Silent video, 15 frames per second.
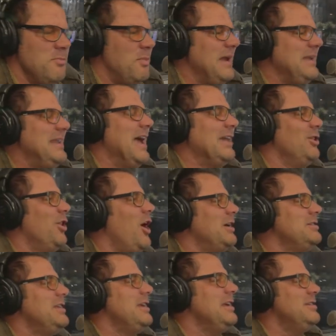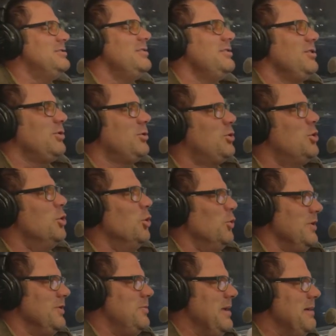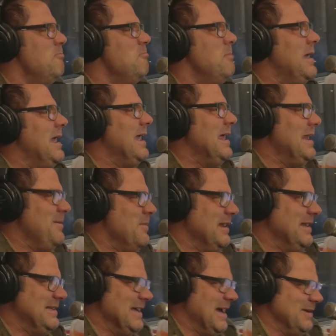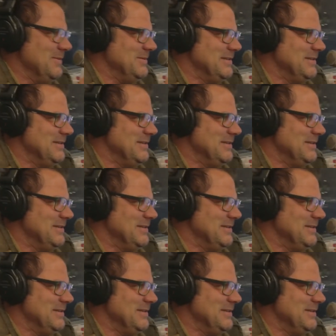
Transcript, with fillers: my dad lost his cool with me many, many I, and, times.